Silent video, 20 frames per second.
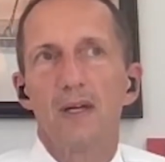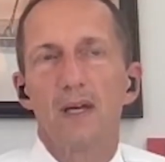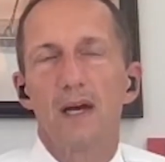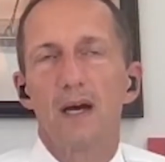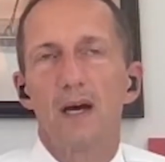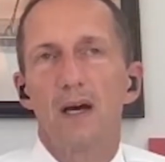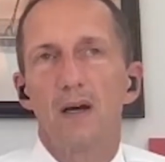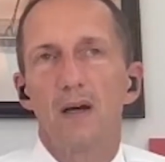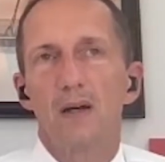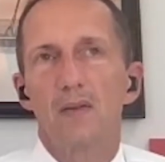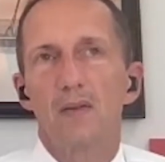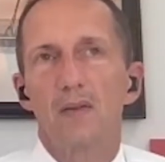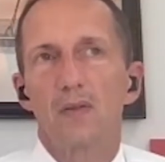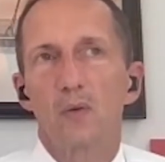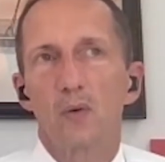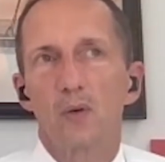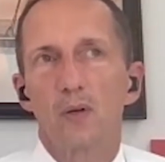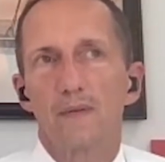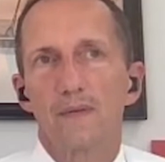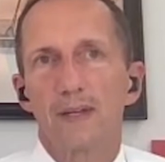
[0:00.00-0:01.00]

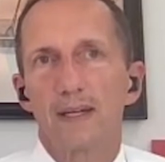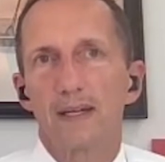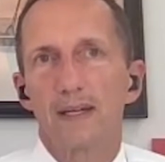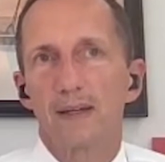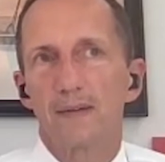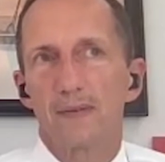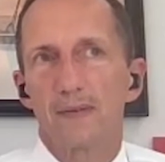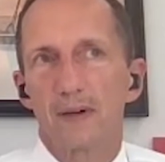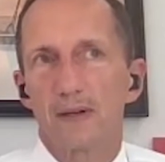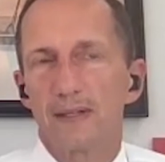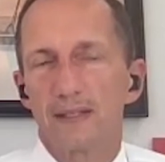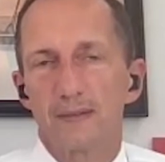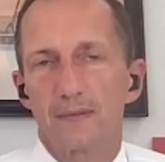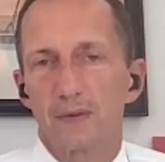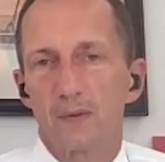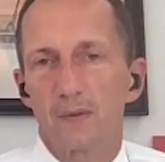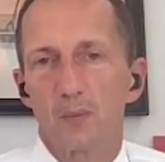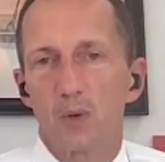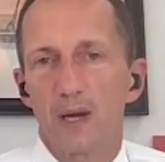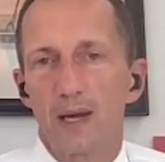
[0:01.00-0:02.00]
thought of it in a very
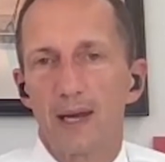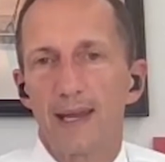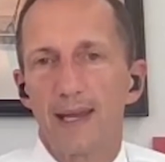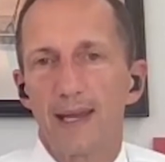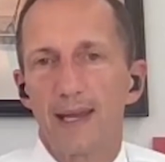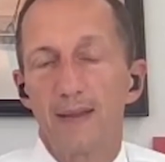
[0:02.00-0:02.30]
different way.